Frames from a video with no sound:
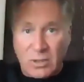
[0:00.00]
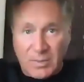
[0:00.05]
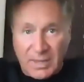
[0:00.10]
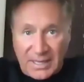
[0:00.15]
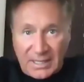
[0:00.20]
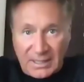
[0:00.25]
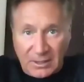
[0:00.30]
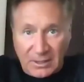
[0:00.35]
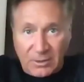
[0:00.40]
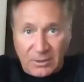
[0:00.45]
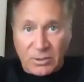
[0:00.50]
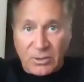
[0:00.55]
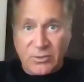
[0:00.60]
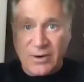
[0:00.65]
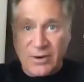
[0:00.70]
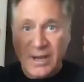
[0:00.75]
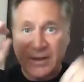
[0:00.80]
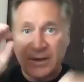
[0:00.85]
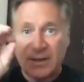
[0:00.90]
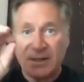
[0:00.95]
like a little
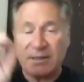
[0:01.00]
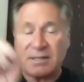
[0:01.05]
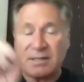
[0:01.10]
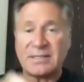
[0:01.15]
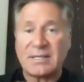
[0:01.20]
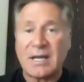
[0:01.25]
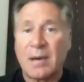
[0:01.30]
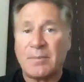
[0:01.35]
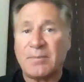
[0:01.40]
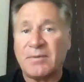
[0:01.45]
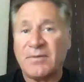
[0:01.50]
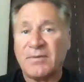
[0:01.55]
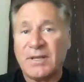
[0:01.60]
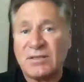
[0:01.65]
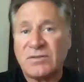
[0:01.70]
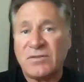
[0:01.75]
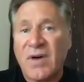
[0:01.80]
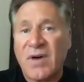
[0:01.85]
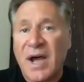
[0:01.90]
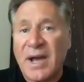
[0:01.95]
crown on the top of
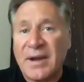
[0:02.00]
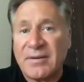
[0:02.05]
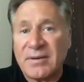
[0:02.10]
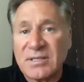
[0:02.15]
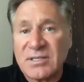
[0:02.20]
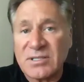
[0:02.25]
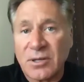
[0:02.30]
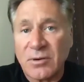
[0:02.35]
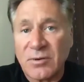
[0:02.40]
each virus.